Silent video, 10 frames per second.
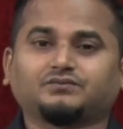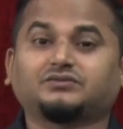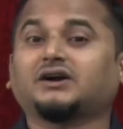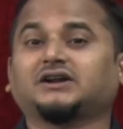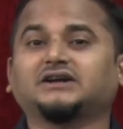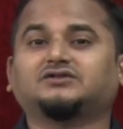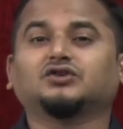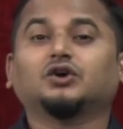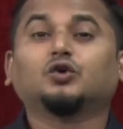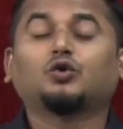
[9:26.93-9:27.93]
that is
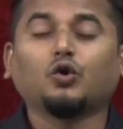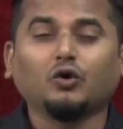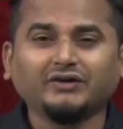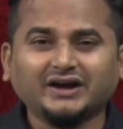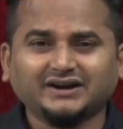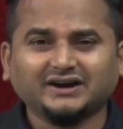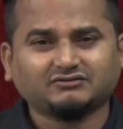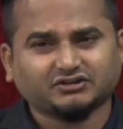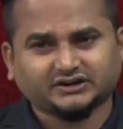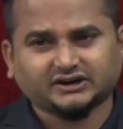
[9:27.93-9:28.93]

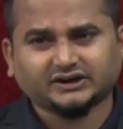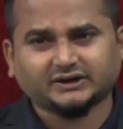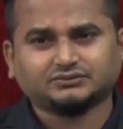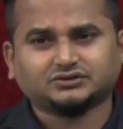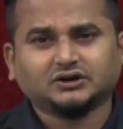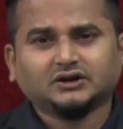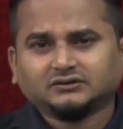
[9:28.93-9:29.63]
covariant return types.